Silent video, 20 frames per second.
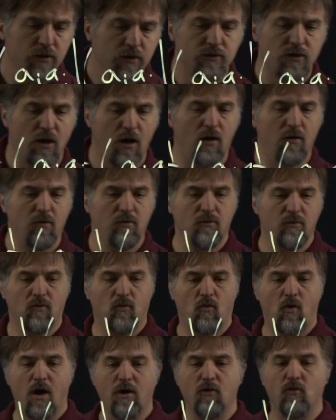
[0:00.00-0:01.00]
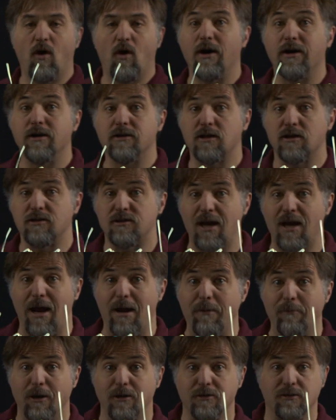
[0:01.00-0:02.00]
So 1, 1 is the
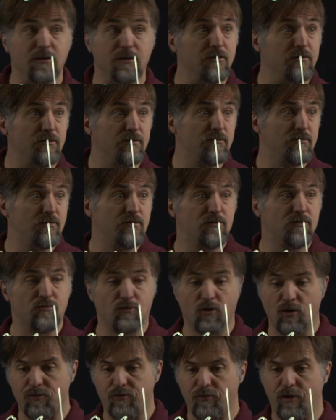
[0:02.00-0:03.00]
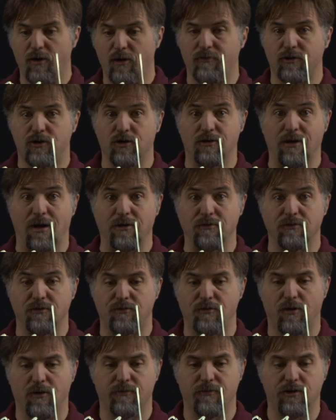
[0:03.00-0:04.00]
same because it's root 3 over 2 times
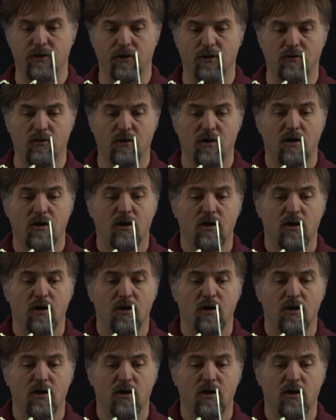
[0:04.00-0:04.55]
root 3 over 2.